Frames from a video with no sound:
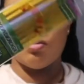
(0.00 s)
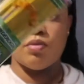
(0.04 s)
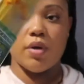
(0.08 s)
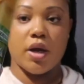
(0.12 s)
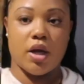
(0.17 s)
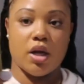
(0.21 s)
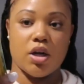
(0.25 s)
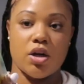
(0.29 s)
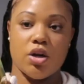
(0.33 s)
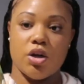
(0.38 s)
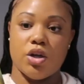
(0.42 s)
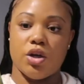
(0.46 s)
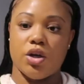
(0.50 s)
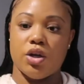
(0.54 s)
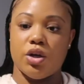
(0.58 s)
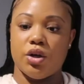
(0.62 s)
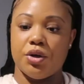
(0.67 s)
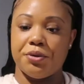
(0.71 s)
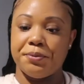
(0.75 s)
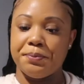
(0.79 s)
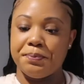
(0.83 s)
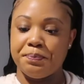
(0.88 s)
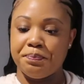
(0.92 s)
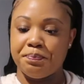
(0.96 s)

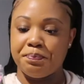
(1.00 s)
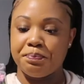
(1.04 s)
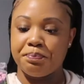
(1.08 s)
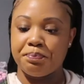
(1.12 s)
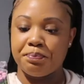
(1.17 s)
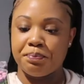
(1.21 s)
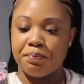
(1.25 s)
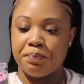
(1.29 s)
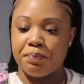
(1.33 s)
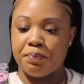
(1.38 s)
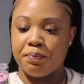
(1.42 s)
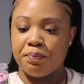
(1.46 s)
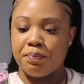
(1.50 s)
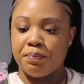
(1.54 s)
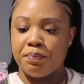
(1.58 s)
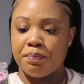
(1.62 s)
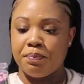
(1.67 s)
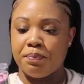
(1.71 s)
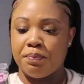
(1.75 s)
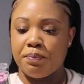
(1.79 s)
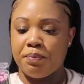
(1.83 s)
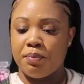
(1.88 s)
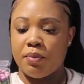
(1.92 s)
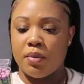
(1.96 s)
regular.
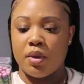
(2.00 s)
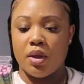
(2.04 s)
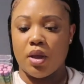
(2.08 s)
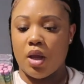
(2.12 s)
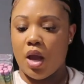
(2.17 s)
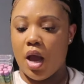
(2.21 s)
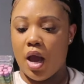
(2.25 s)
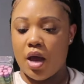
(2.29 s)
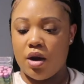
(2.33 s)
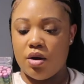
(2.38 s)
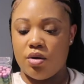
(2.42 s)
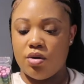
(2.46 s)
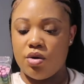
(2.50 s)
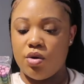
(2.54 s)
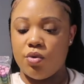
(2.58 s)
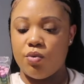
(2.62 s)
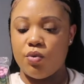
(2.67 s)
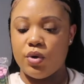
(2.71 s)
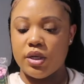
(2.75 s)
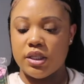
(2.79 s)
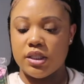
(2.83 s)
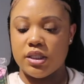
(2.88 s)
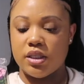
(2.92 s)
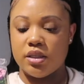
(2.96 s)
I don't know
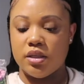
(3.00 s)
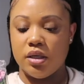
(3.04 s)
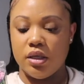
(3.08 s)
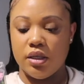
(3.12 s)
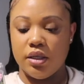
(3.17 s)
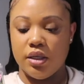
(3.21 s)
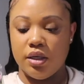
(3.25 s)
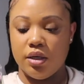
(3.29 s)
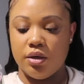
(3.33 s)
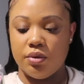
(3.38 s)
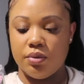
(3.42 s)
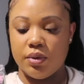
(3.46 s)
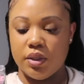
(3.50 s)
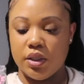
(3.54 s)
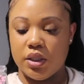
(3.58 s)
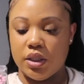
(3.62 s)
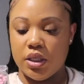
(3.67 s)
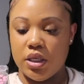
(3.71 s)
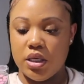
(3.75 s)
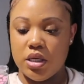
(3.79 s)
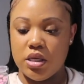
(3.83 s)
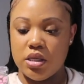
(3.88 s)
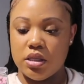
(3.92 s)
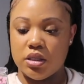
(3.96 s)
what's the deal with
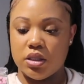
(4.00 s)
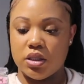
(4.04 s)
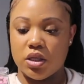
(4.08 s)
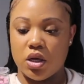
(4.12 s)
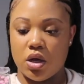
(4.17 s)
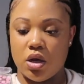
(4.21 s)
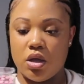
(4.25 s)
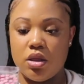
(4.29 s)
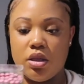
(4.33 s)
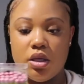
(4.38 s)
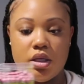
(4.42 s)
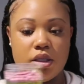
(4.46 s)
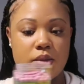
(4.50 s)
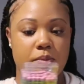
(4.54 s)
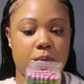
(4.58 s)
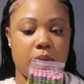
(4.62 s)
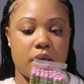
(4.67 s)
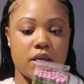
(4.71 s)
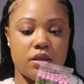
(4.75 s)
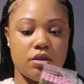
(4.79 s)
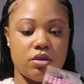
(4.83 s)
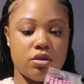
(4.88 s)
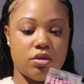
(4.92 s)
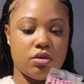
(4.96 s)
these
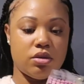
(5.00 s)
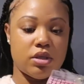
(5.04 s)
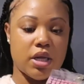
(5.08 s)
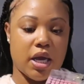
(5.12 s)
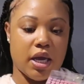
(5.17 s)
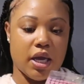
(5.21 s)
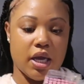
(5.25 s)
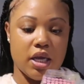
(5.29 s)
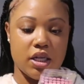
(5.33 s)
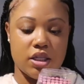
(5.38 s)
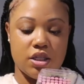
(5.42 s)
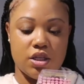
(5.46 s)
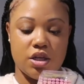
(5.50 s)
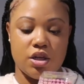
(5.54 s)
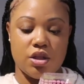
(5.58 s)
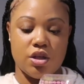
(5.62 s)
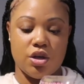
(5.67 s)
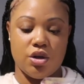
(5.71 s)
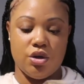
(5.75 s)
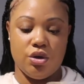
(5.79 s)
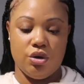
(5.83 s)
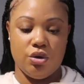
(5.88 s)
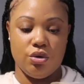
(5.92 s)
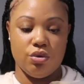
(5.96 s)
pencils. I guess they're
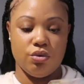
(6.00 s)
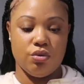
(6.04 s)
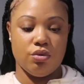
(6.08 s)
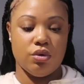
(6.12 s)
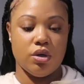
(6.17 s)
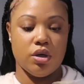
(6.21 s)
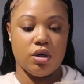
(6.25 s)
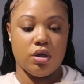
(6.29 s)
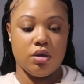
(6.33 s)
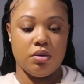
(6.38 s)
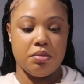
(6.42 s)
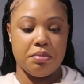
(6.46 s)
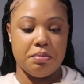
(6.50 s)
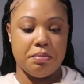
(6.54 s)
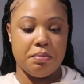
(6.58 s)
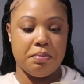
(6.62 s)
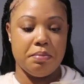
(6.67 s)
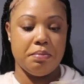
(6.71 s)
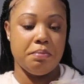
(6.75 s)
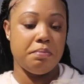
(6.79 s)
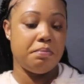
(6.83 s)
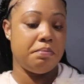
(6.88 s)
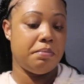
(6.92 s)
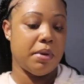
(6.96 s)
the new
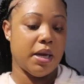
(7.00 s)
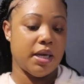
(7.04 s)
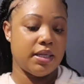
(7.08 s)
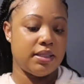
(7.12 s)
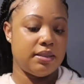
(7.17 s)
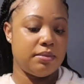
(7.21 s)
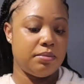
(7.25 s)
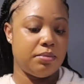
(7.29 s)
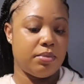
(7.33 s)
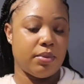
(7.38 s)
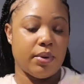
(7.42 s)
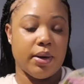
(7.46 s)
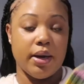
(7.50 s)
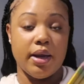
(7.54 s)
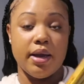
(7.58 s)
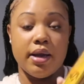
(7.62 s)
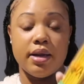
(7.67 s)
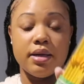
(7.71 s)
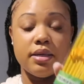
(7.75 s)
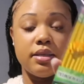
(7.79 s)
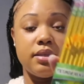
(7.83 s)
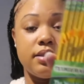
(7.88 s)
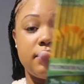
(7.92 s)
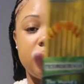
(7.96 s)
best
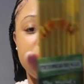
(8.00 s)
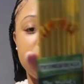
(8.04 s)
brand,